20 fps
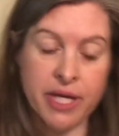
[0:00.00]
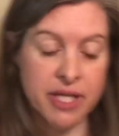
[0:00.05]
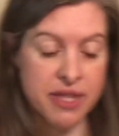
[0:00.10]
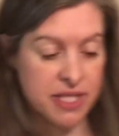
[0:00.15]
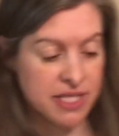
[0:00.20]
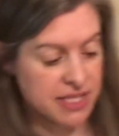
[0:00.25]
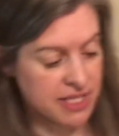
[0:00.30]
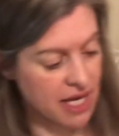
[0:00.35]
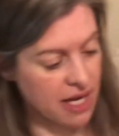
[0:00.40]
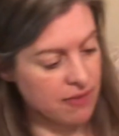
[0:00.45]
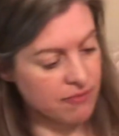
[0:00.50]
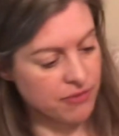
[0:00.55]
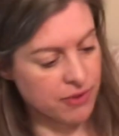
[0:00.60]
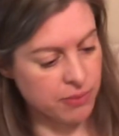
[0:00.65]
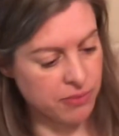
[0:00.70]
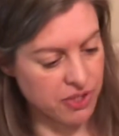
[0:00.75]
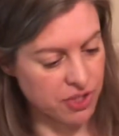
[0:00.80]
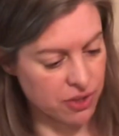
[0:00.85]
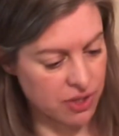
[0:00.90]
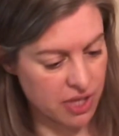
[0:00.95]
This came
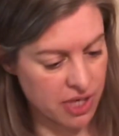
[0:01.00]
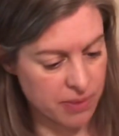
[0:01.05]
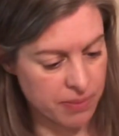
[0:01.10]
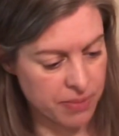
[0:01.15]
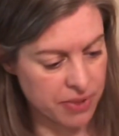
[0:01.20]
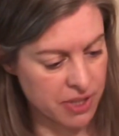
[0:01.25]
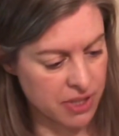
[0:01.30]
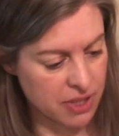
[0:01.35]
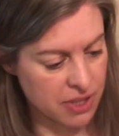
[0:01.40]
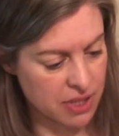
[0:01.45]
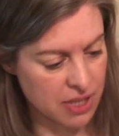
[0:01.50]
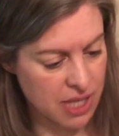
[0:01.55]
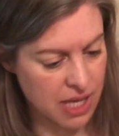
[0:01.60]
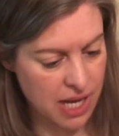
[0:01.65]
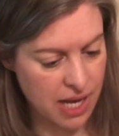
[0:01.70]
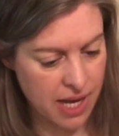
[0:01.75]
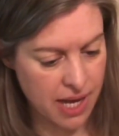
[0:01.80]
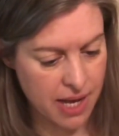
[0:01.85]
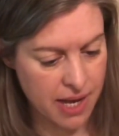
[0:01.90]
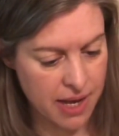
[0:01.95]
from Europe.
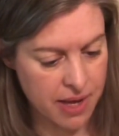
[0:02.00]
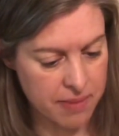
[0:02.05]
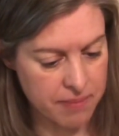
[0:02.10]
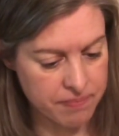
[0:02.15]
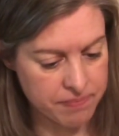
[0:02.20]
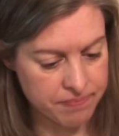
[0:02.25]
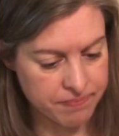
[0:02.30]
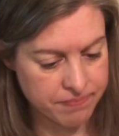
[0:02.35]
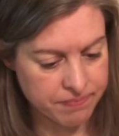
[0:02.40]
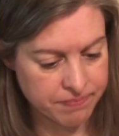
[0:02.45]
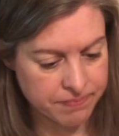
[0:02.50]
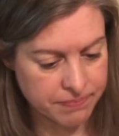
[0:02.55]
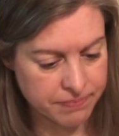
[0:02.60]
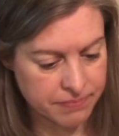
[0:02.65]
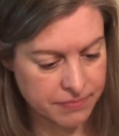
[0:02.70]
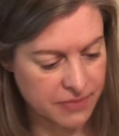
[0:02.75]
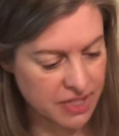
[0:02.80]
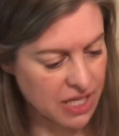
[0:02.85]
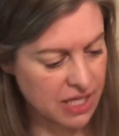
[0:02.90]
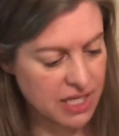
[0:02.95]

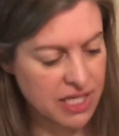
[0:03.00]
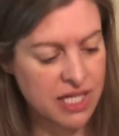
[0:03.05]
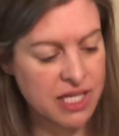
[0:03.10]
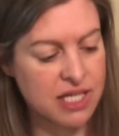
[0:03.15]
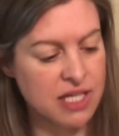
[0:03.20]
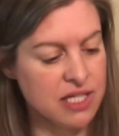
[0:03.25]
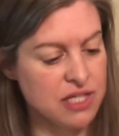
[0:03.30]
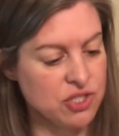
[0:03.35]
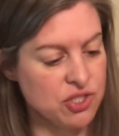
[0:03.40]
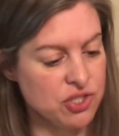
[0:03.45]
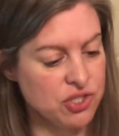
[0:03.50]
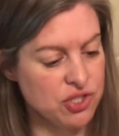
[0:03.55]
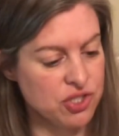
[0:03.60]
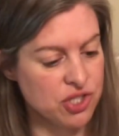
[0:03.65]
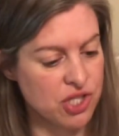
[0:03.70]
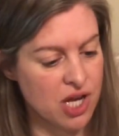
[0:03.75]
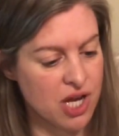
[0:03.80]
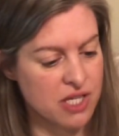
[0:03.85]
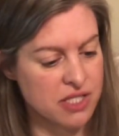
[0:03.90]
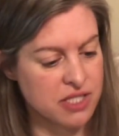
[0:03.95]
And it is
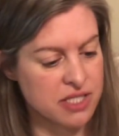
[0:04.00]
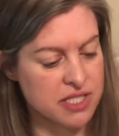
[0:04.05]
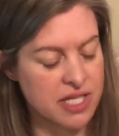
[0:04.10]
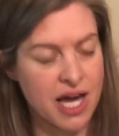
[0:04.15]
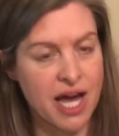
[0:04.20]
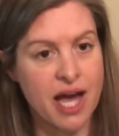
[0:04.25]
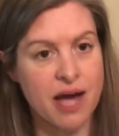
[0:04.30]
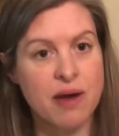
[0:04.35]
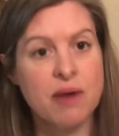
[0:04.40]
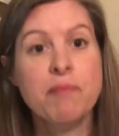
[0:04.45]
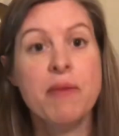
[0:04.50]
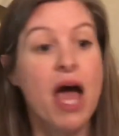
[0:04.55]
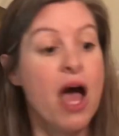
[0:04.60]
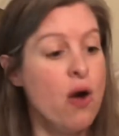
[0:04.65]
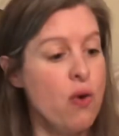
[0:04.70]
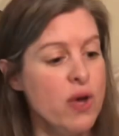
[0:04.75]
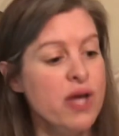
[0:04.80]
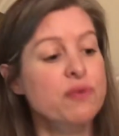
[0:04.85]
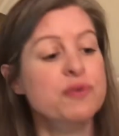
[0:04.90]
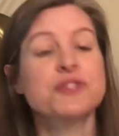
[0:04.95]
just,
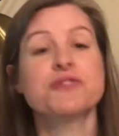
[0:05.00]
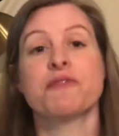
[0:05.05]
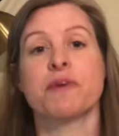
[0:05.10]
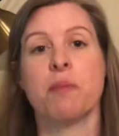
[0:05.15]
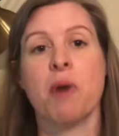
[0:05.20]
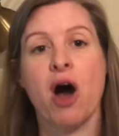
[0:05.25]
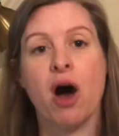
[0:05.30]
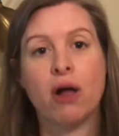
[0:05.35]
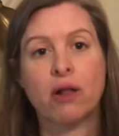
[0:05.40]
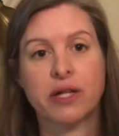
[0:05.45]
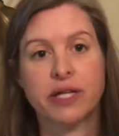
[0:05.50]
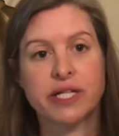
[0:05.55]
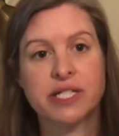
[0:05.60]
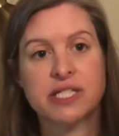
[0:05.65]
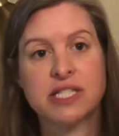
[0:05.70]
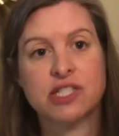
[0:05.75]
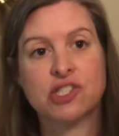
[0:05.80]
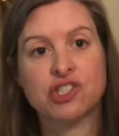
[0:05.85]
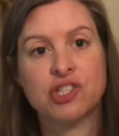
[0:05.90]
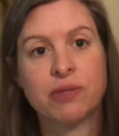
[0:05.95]
oh, it was from Holland.
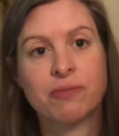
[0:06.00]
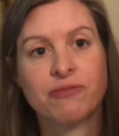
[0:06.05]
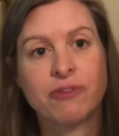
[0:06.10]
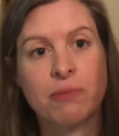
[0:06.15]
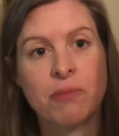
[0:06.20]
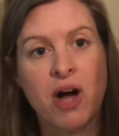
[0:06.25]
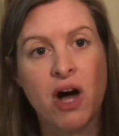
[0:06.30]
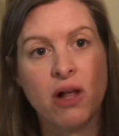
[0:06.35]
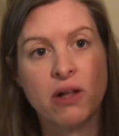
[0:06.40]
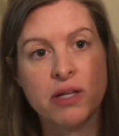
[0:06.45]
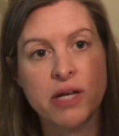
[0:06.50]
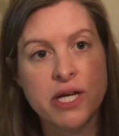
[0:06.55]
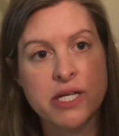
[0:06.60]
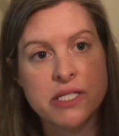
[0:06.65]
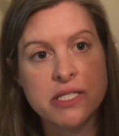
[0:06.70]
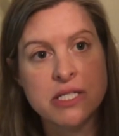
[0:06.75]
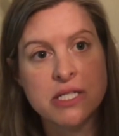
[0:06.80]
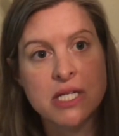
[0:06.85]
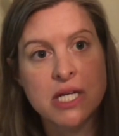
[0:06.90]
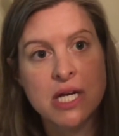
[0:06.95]
It shipped from
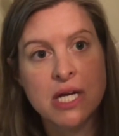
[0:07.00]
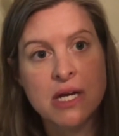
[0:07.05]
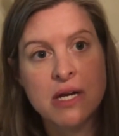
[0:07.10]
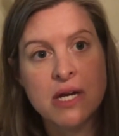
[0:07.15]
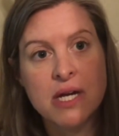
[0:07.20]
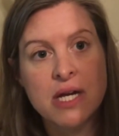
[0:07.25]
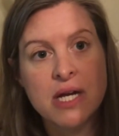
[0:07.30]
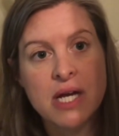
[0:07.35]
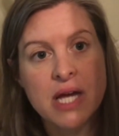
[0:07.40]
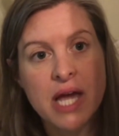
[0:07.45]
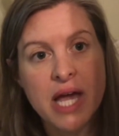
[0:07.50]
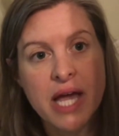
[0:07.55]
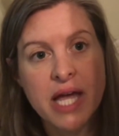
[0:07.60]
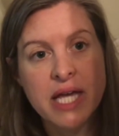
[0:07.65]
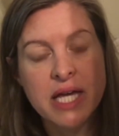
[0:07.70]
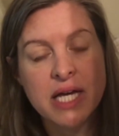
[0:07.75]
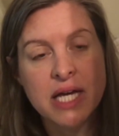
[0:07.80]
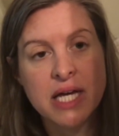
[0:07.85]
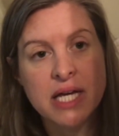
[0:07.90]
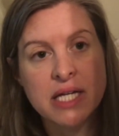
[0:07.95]
Holland.
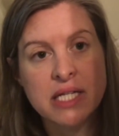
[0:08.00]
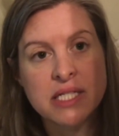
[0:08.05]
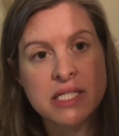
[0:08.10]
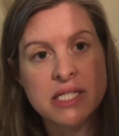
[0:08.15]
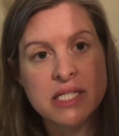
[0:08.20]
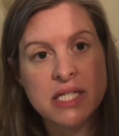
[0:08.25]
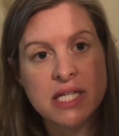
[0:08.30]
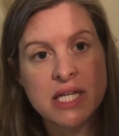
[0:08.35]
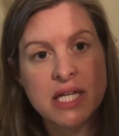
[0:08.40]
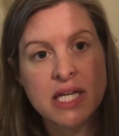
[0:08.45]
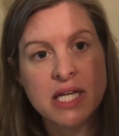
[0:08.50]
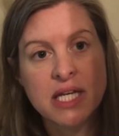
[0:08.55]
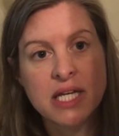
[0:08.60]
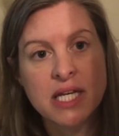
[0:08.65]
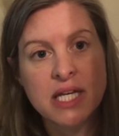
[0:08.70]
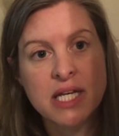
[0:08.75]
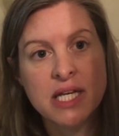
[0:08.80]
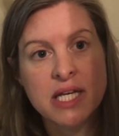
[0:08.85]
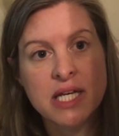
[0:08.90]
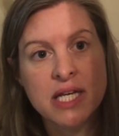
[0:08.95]
And
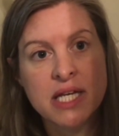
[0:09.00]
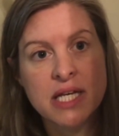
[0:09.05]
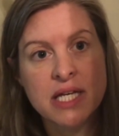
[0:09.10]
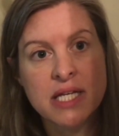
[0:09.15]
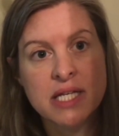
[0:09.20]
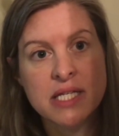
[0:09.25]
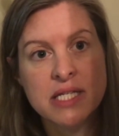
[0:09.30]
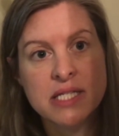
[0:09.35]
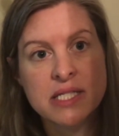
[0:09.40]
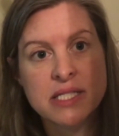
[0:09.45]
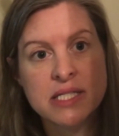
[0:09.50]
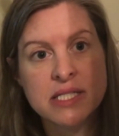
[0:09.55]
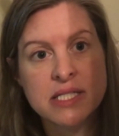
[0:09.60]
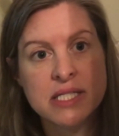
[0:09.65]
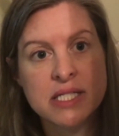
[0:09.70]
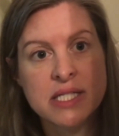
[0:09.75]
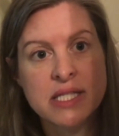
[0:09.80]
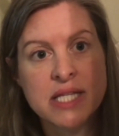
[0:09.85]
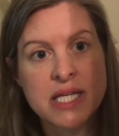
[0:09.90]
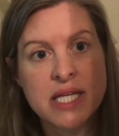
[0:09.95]
it
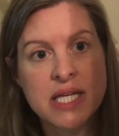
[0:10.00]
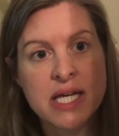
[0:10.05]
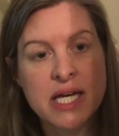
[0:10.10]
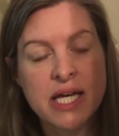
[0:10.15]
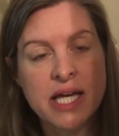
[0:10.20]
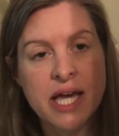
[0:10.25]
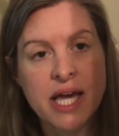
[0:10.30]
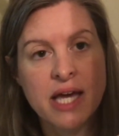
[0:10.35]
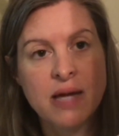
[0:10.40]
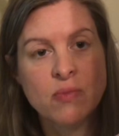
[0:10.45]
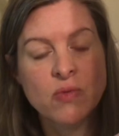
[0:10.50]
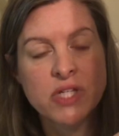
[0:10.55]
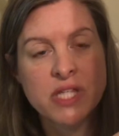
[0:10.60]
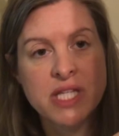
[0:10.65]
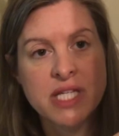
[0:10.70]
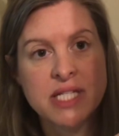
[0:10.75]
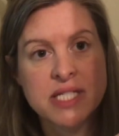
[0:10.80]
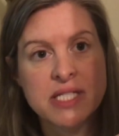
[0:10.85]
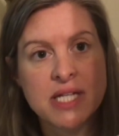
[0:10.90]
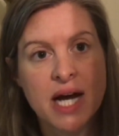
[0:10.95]
came with
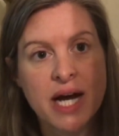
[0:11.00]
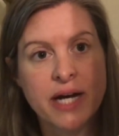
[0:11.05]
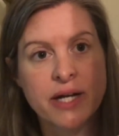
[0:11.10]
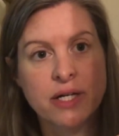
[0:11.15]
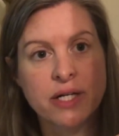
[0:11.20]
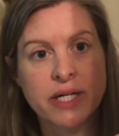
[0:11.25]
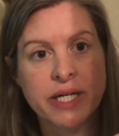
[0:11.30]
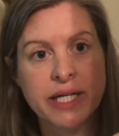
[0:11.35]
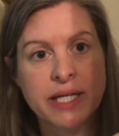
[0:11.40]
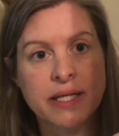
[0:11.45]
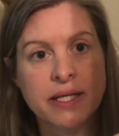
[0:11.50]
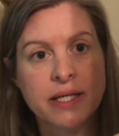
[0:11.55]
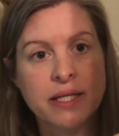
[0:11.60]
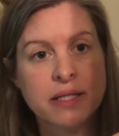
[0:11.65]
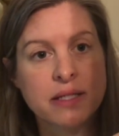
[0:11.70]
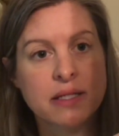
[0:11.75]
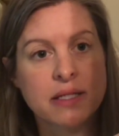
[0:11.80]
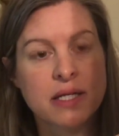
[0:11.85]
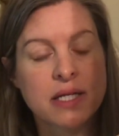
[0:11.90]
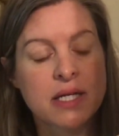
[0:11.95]
the entire kit.
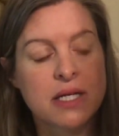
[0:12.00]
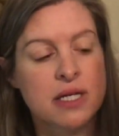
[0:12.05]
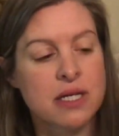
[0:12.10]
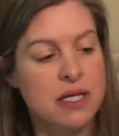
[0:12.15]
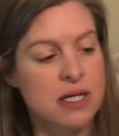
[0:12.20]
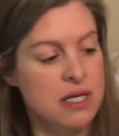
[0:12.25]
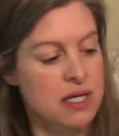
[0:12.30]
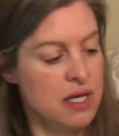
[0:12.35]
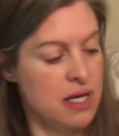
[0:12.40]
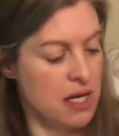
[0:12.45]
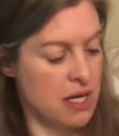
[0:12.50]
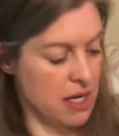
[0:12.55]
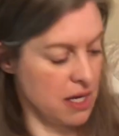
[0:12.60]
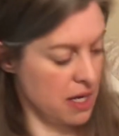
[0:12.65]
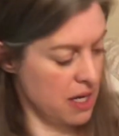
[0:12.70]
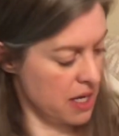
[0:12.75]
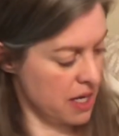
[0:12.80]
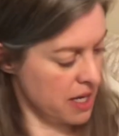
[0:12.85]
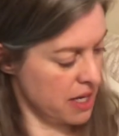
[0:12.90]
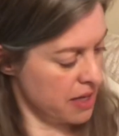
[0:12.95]

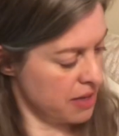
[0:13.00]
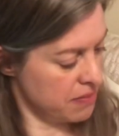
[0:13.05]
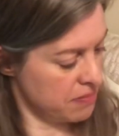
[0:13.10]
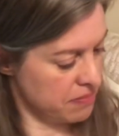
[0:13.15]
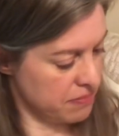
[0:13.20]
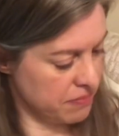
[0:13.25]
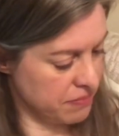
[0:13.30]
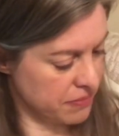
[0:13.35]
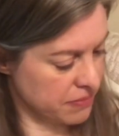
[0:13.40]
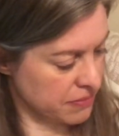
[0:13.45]
I'm